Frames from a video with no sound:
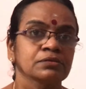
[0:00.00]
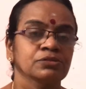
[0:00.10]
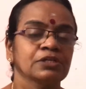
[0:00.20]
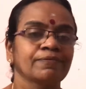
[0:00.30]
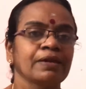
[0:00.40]

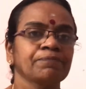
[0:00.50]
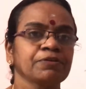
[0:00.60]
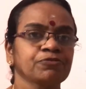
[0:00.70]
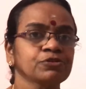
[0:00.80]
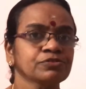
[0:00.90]
to develop
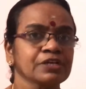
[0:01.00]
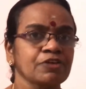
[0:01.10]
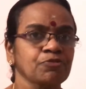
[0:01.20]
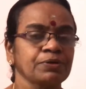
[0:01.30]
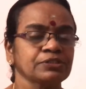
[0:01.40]
the force
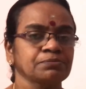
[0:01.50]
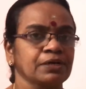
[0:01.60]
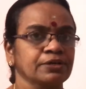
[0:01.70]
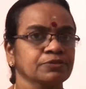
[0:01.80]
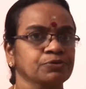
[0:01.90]
transformation
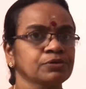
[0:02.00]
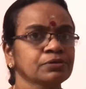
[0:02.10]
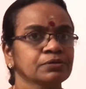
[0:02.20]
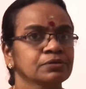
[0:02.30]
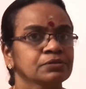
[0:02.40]
matrix
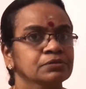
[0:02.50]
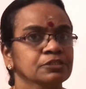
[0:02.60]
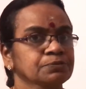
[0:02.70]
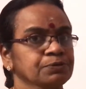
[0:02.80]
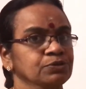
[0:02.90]
for
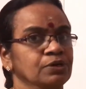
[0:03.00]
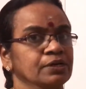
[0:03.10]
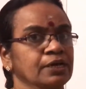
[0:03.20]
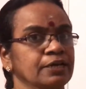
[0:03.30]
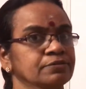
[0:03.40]
this
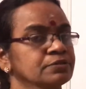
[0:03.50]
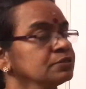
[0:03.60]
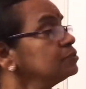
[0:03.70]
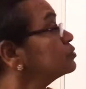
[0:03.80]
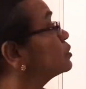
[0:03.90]
particular case.
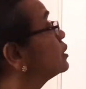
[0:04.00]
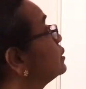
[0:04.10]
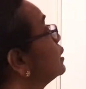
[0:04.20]
So here